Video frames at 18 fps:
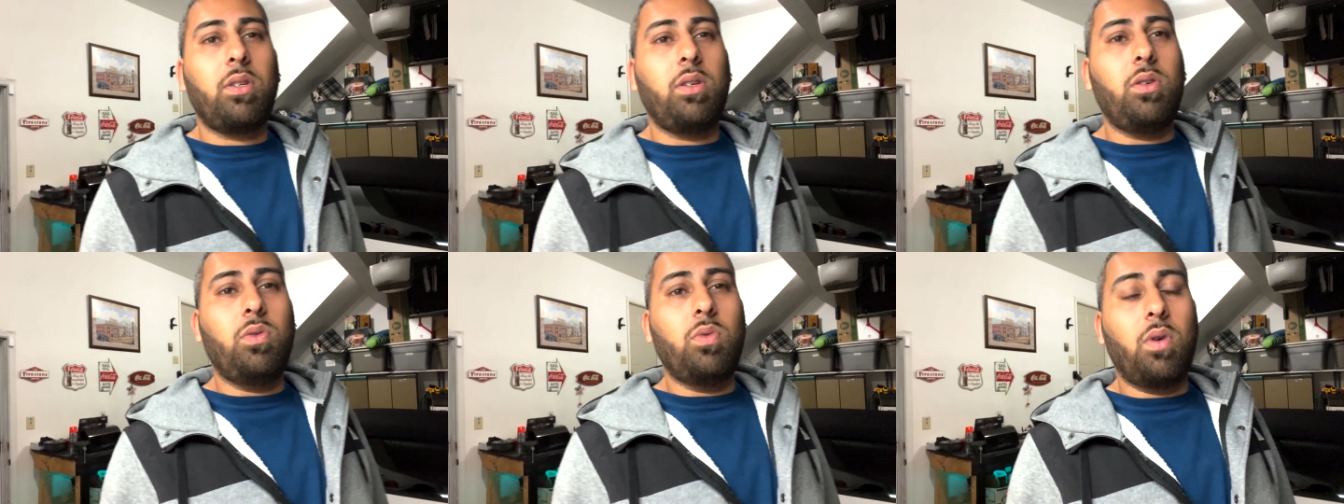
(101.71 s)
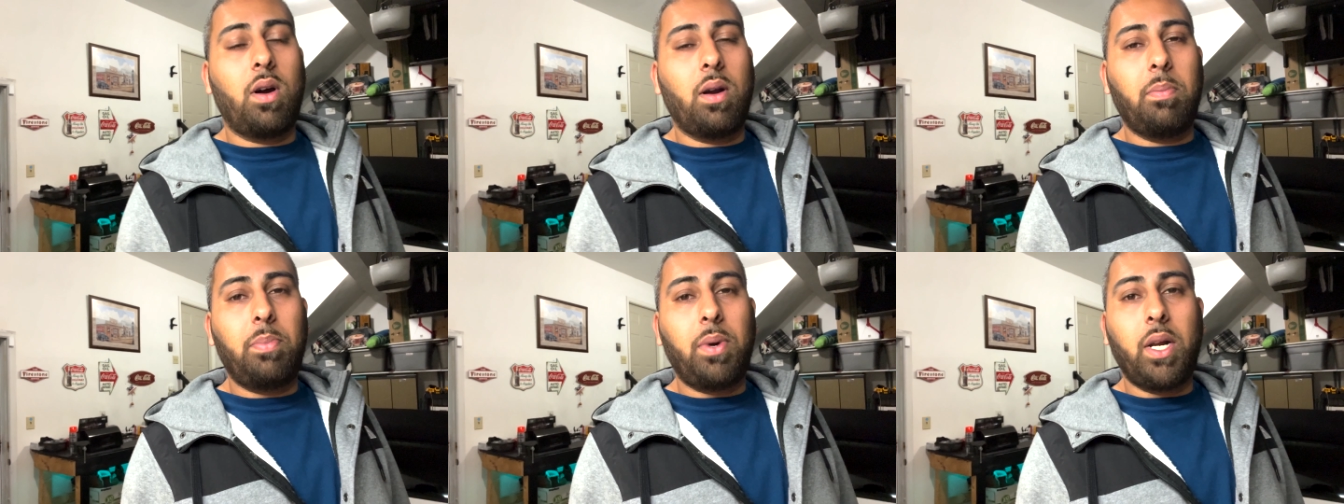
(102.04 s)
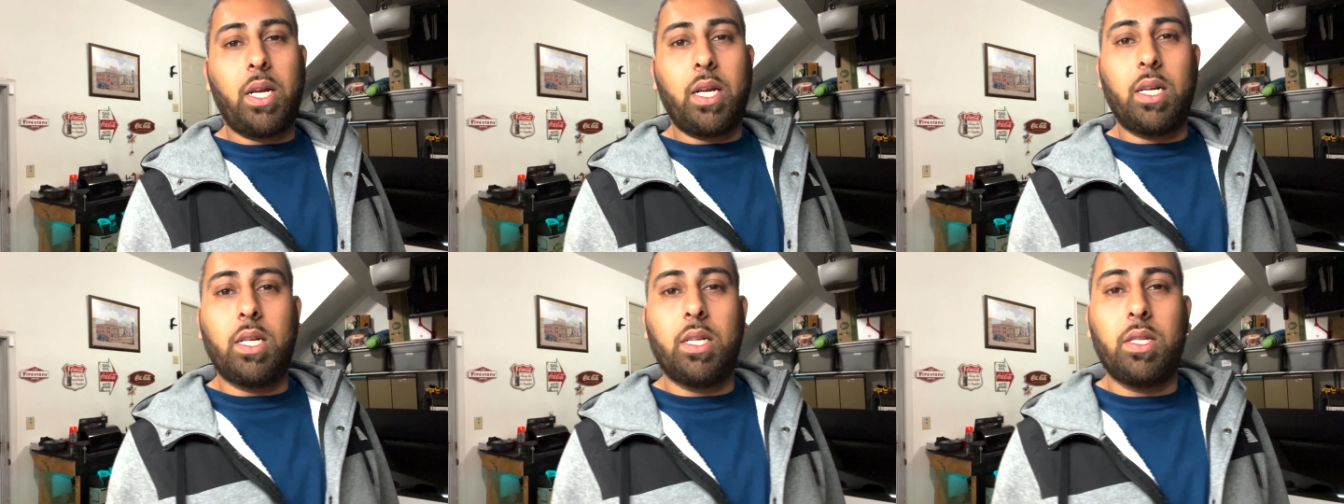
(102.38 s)
you are
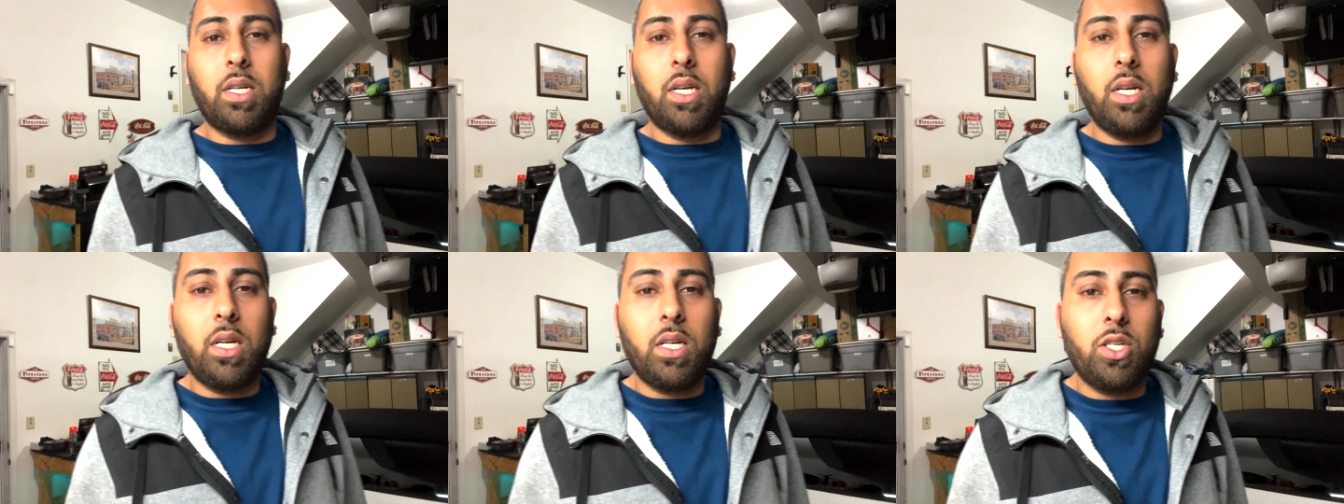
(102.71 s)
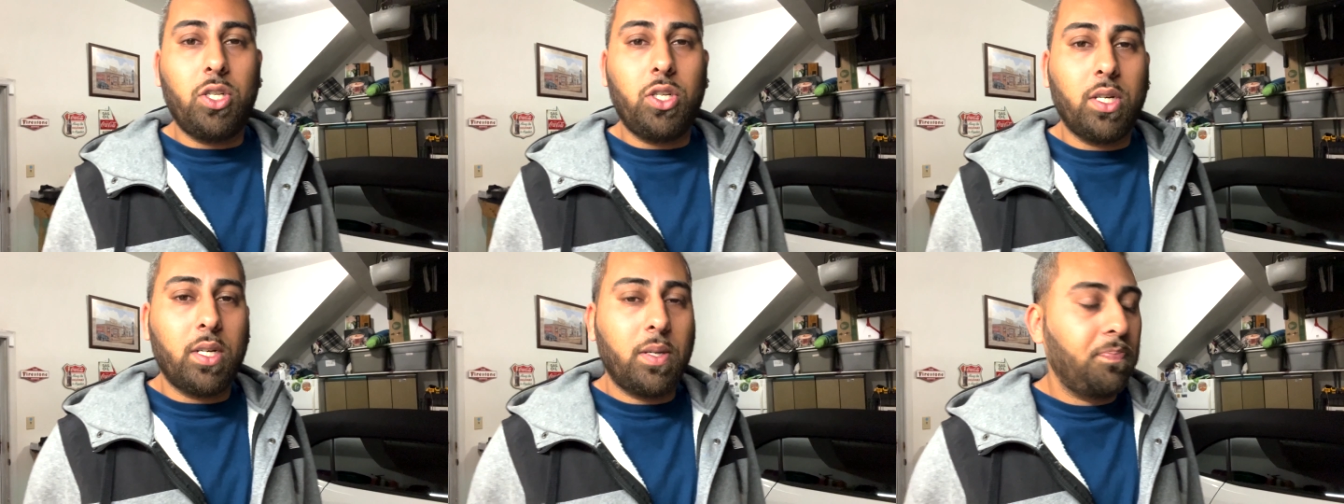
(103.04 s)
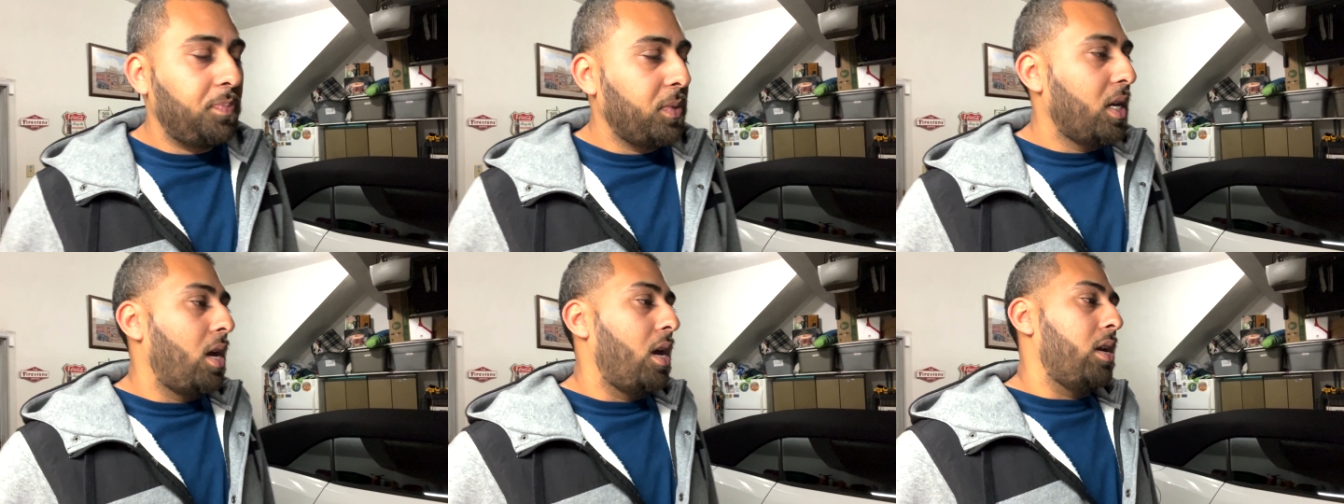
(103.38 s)
breaking in the engine.
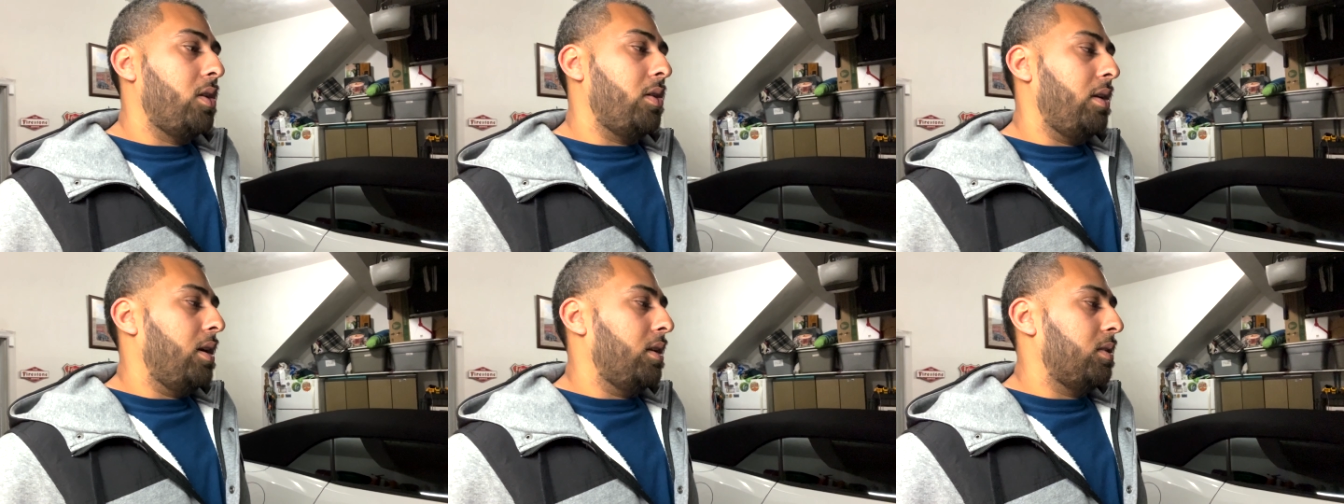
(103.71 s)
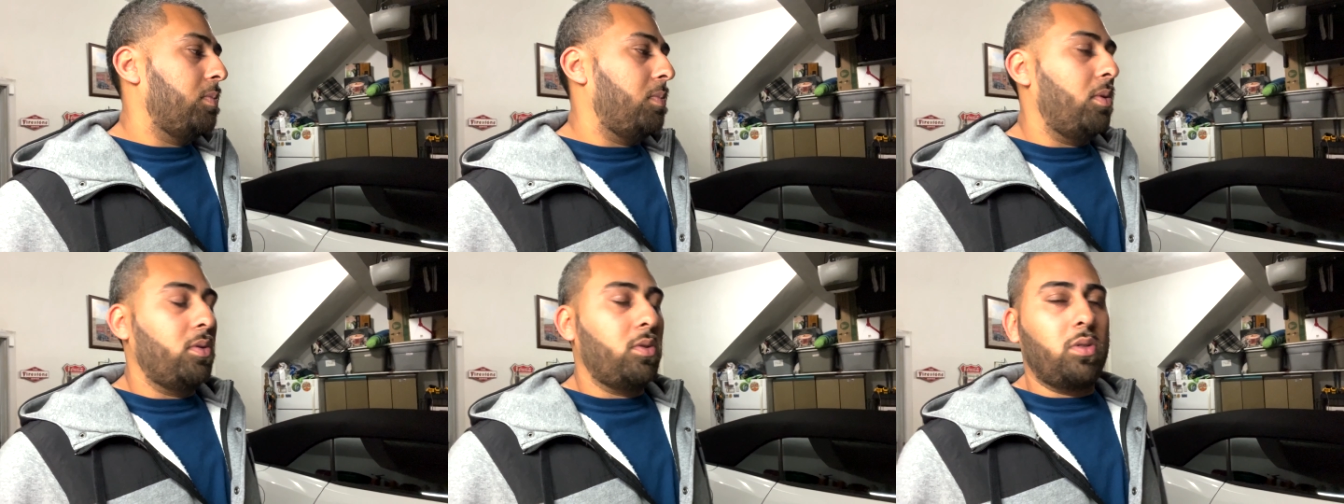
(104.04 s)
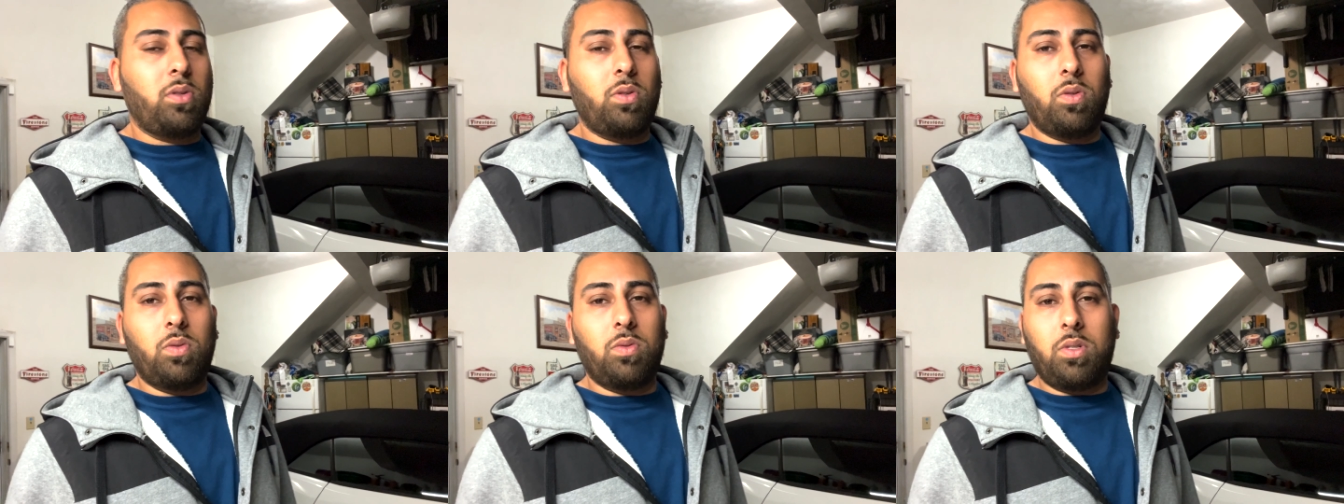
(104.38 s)
You're not supposed
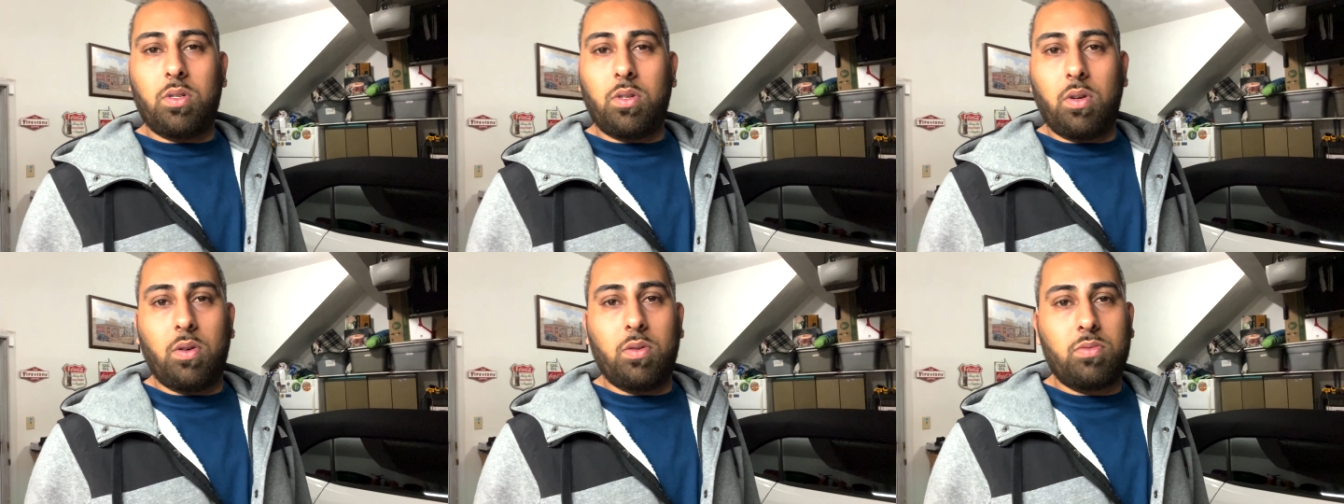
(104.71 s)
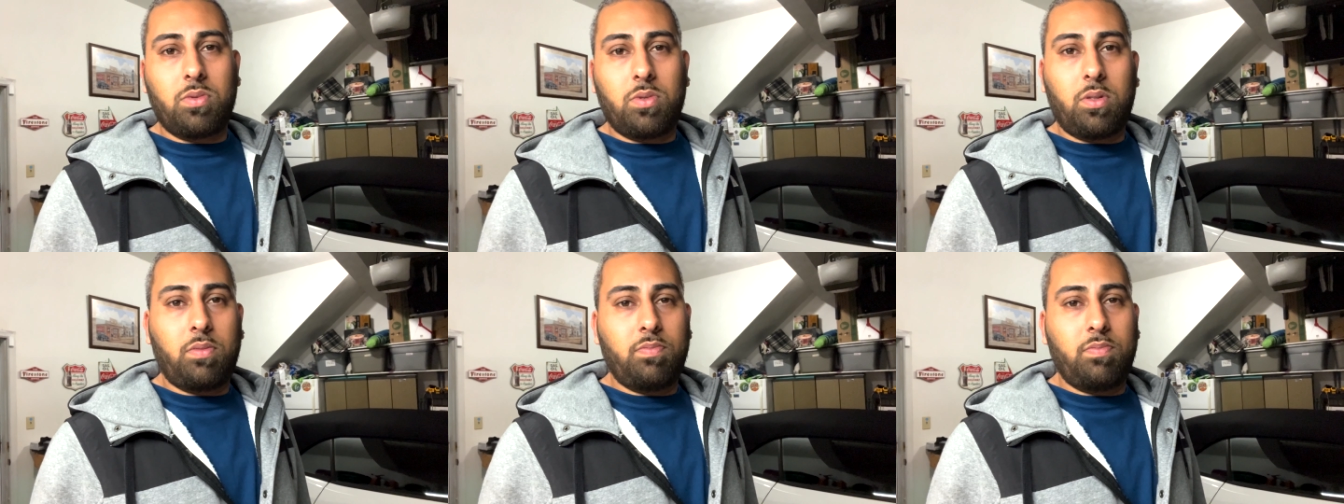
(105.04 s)
to, you know,